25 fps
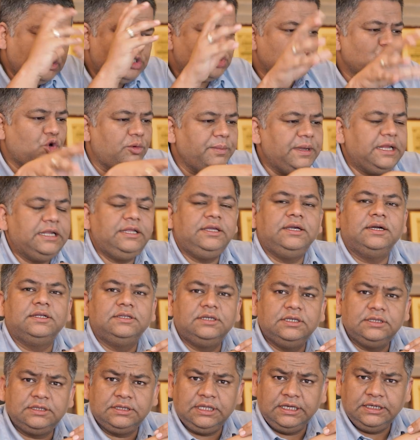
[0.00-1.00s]
so many
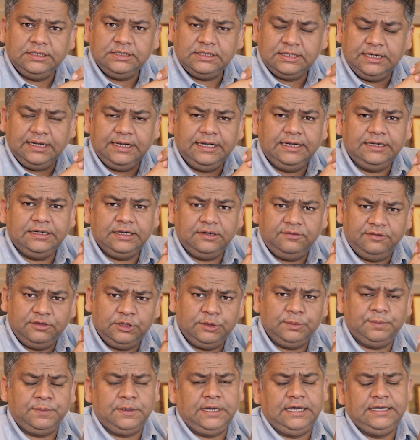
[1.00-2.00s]
other things related
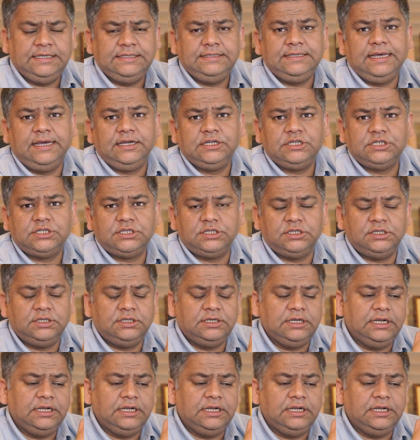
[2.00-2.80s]
with price action,